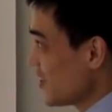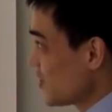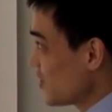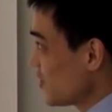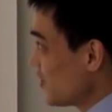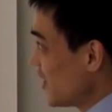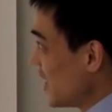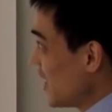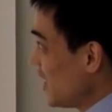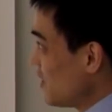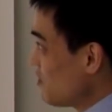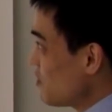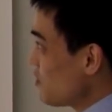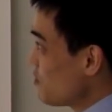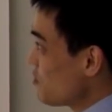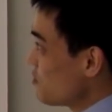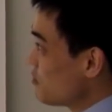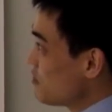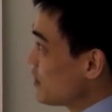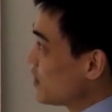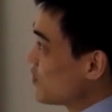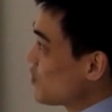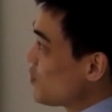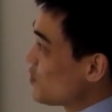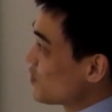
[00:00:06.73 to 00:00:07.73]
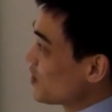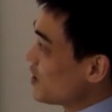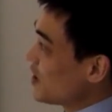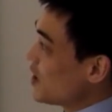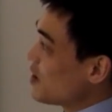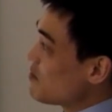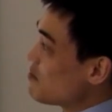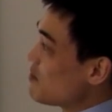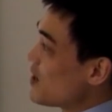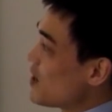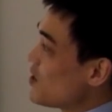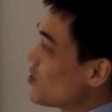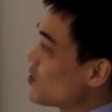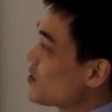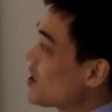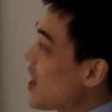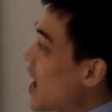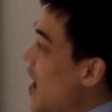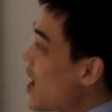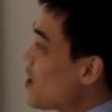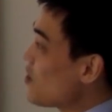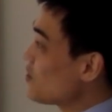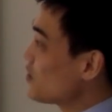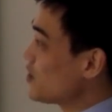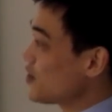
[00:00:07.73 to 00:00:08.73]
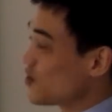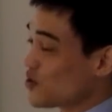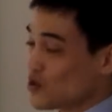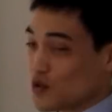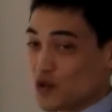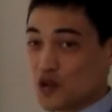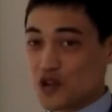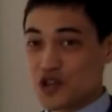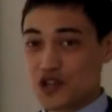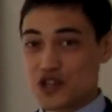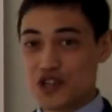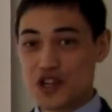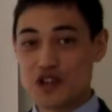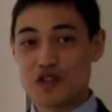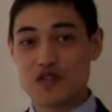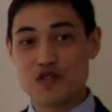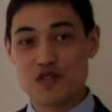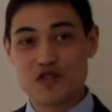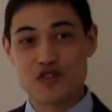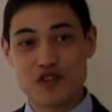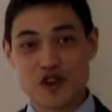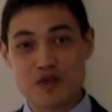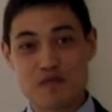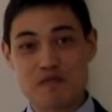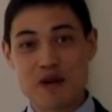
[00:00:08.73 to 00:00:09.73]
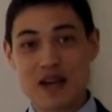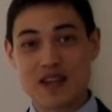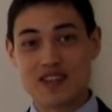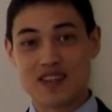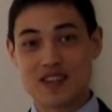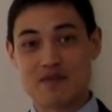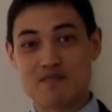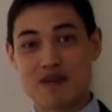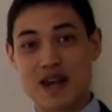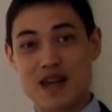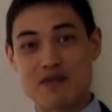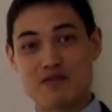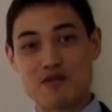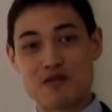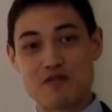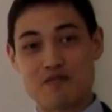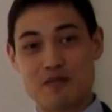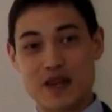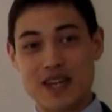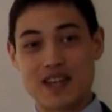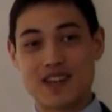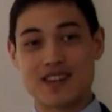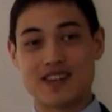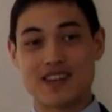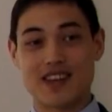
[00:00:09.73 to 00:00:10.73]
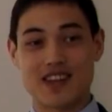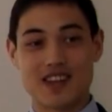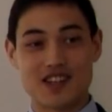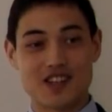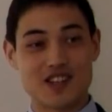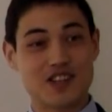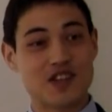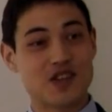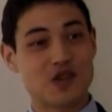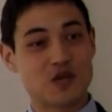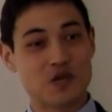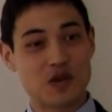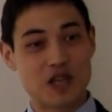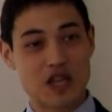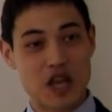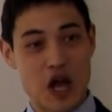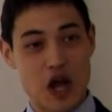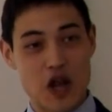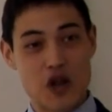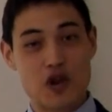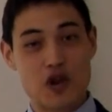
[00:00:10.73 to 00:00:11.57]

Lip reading: Today we will be talking about how distortion from massive MIMO base stations with